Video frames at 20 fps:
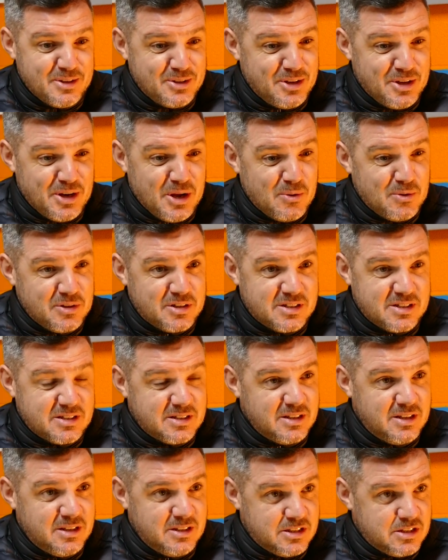You know,
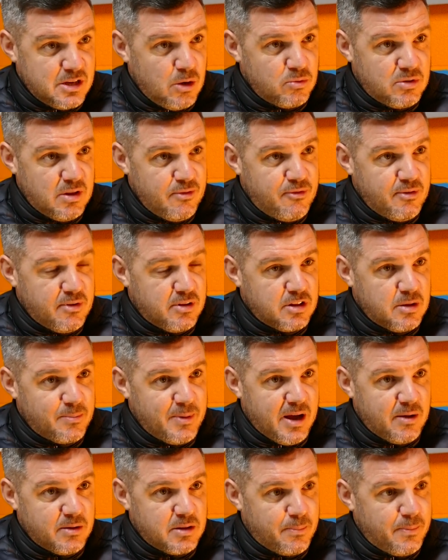it's so difficult to be
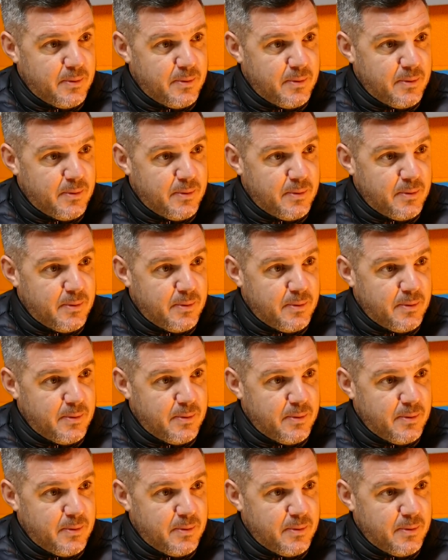able to